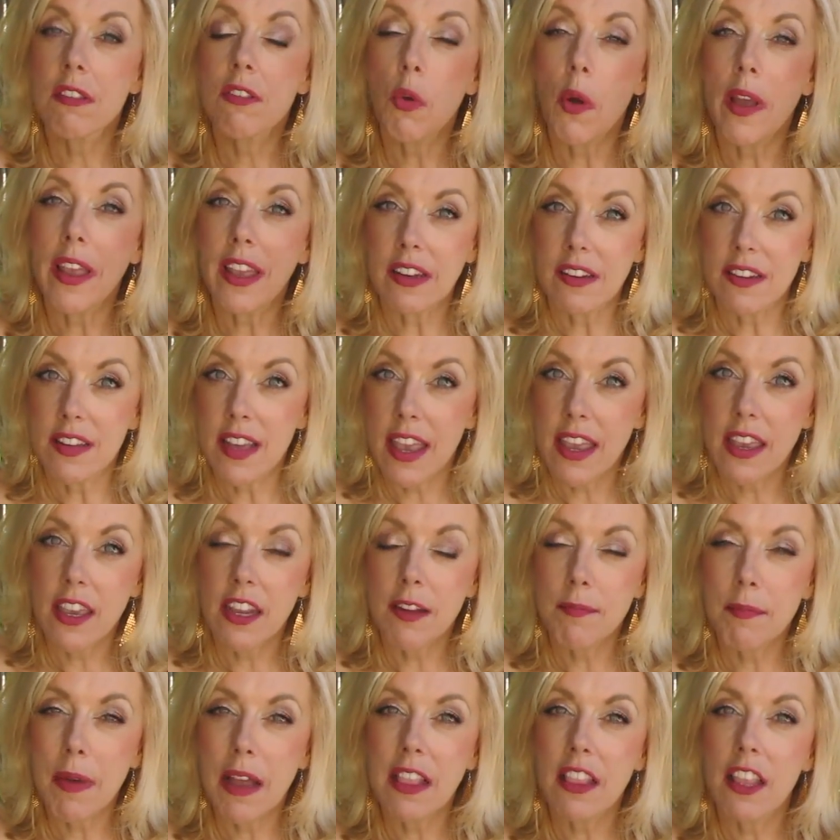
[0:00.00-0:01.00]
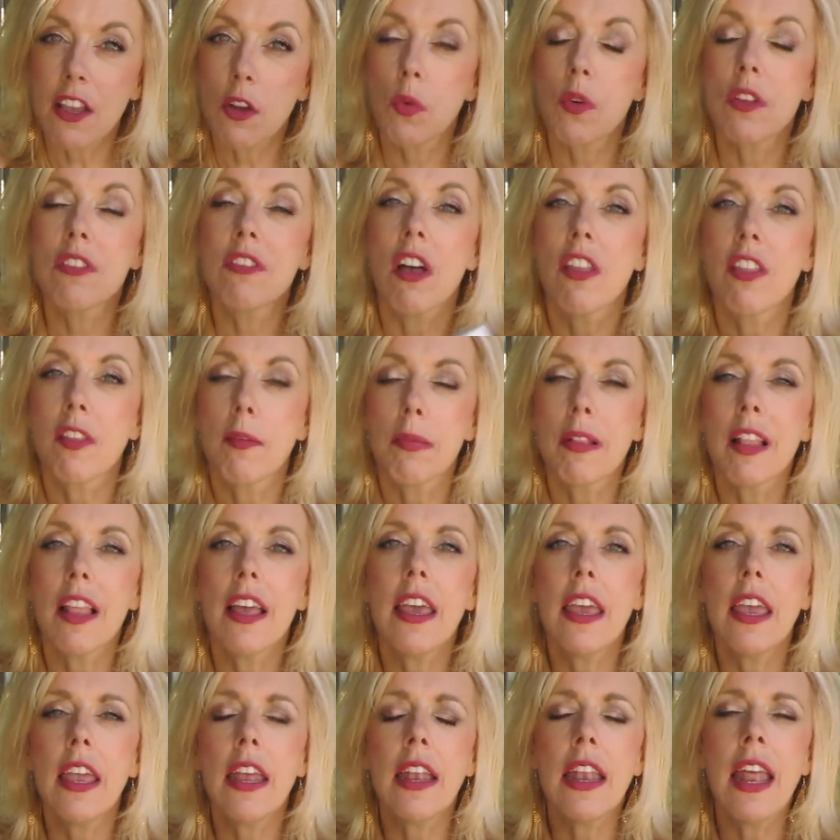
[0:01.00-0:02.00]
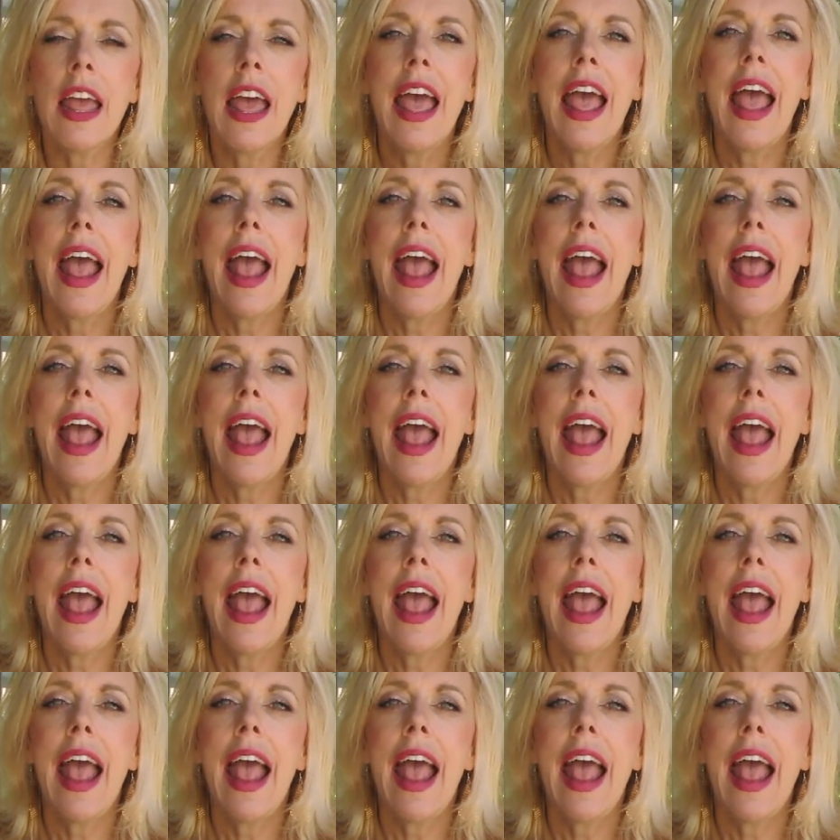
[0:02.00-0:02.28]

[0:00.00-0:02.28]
so I can take it in my liquids on the plane.